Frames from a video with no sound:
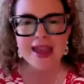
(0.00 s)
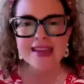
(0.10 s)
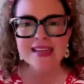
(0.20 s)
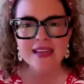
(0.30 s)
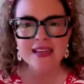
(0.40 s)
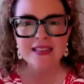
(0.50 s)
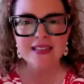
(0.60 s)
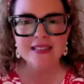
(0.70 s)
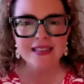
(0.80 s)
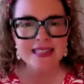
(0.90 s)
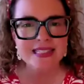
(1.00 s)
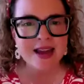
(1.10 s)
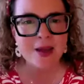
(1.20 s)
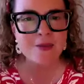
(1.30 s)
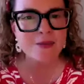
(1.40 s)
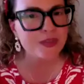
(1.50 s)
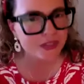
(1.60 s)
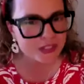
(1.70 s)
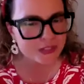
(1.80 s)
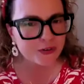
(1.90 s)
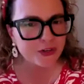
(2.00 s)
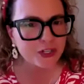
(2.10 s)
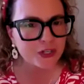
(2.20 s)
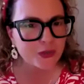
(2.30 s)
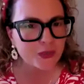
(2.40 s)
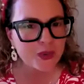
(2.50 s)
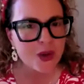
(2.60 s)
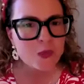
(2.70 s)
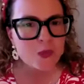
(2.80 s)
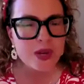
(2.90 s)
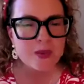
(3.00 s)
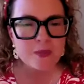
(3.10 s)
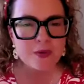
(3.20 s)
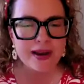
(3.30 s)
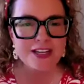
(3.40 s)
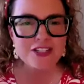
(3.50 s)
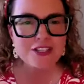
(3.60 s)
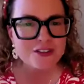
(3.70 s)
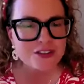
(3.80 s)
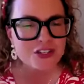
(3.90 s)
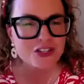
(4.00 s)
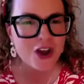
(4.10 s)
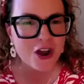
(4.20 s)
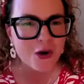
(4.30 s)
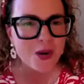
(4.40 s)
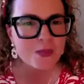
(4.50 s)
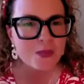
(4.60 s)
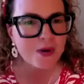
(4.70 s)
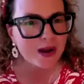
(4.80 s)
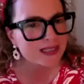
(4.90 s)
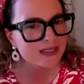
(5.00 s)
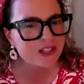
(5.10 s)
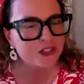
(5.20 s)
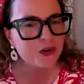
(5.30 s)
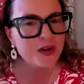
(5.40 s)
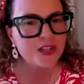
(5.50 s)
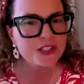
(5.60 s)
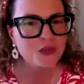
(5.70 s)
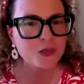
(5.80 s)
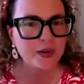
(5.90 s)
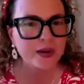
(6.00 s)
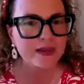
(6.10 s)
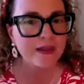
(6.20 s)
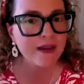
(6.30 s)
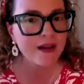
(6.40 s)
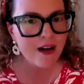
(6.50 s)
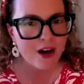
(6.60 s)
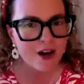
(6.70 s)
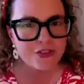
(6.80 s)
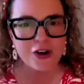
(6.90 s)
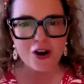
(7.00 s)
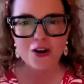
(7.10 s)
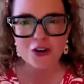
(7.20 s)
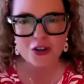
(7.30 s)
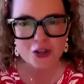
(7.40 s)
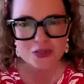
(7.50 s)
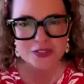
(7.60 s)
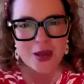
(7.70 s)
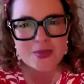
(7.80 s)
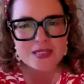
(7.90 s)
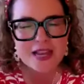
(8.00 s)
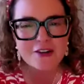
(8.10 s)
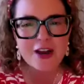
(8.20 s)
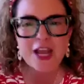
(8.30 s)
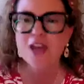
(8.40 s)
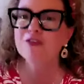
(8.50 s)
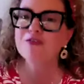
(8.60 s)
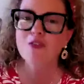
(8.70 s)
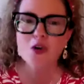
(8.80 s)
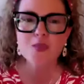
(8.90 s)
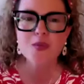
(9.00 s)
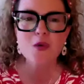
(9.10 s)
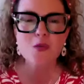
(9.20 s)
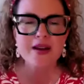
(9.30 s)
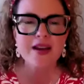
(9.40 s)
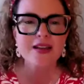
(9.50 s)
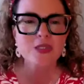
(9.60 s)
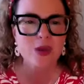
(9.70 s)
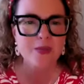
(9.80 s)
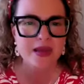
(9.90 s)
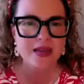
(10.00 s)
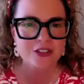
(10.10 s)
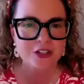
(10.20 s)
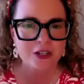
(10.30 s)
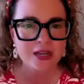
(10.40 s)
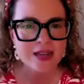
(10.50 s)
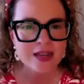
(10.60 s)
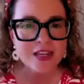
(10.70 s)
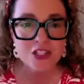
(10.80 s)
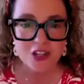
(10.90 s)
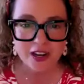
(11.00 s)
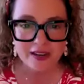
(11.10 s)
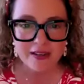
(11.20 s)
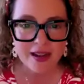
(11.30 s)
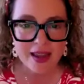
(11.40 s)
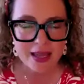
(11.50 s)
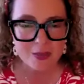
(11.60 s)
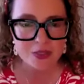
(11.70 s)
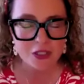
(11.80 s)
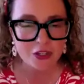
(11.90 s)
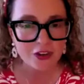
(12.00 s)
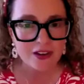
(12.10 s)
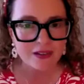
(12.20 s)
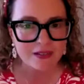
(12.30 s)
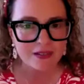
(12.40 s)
Hey, kids, listen up. This is for you. We bring to the show presidential historian, author, news commentator, and former White House webmaster, Jane Hampton Cook.